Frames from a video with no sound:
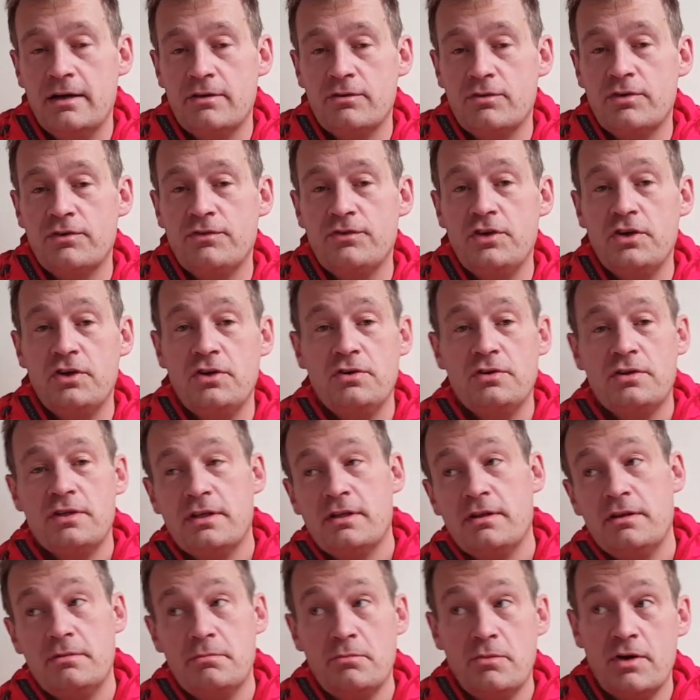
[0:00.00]
reviewed
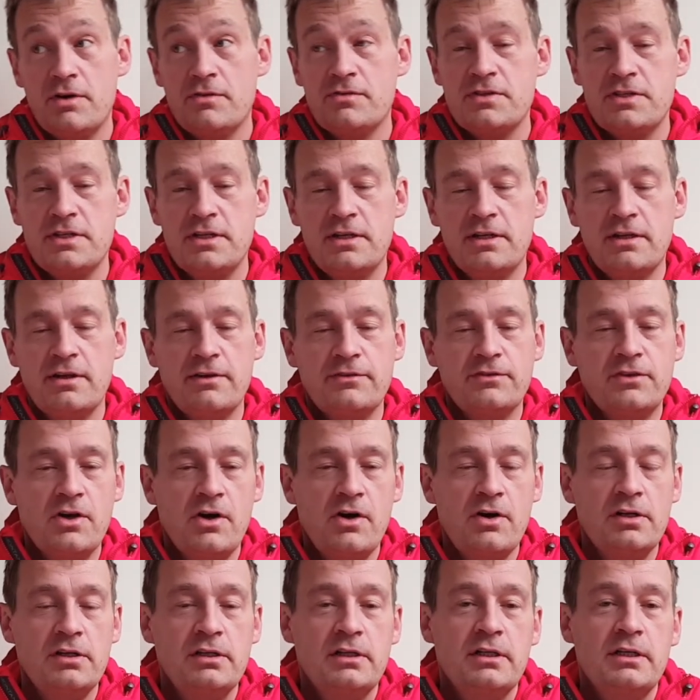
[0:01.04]
that you might have seen that I've
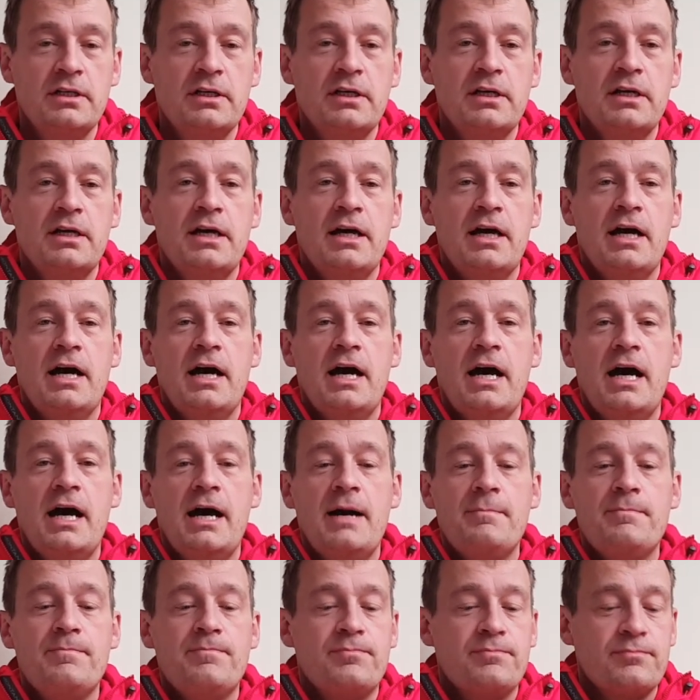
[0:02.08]
got.
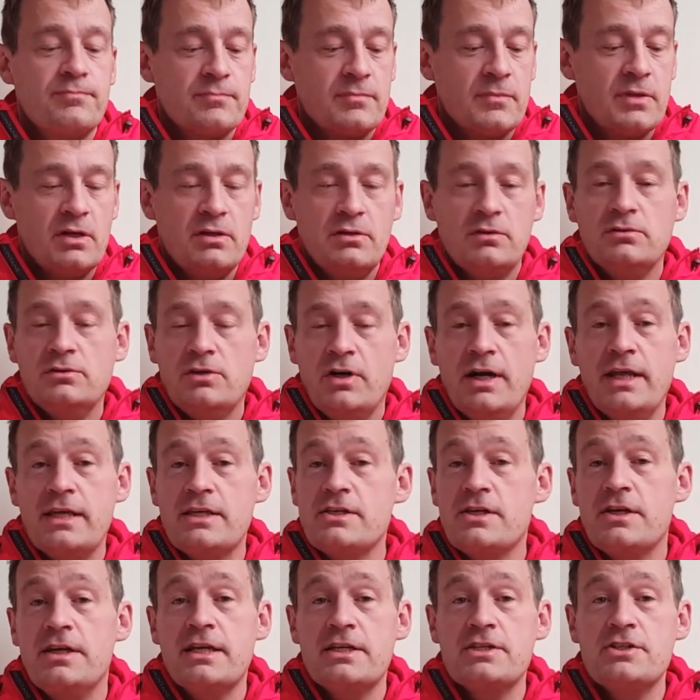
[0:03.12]

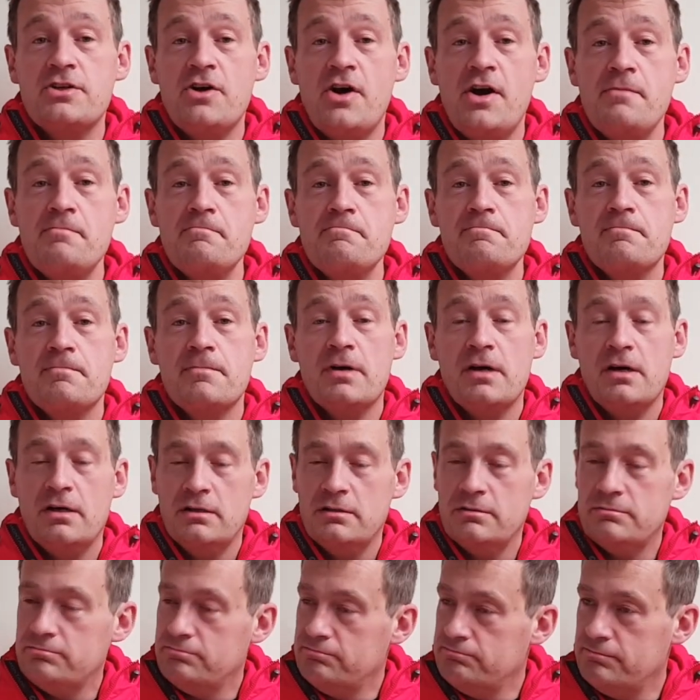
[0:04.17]
Alrighty, so next time,
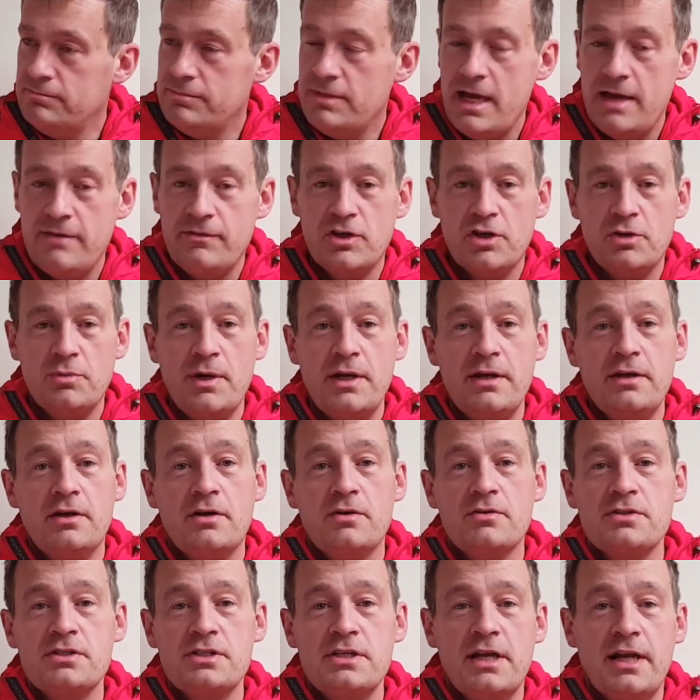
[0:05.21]
have a good one, and
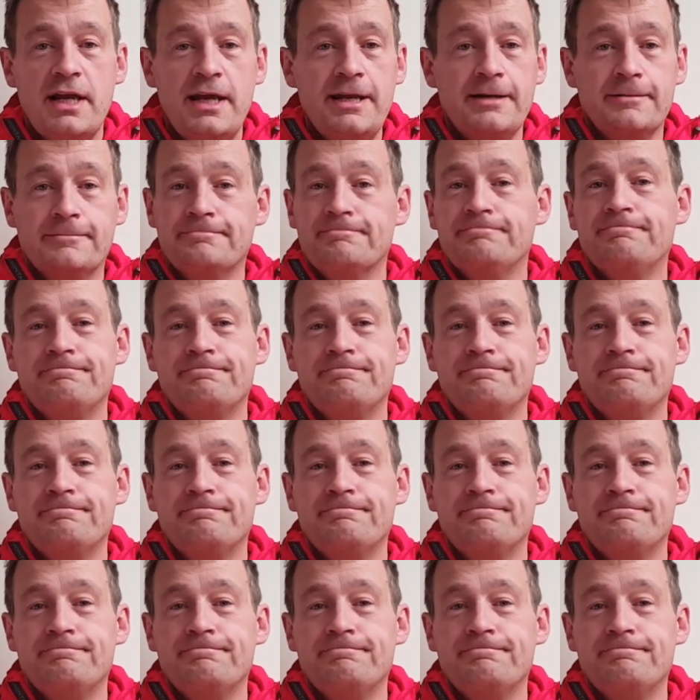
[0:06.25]
I'll see you later.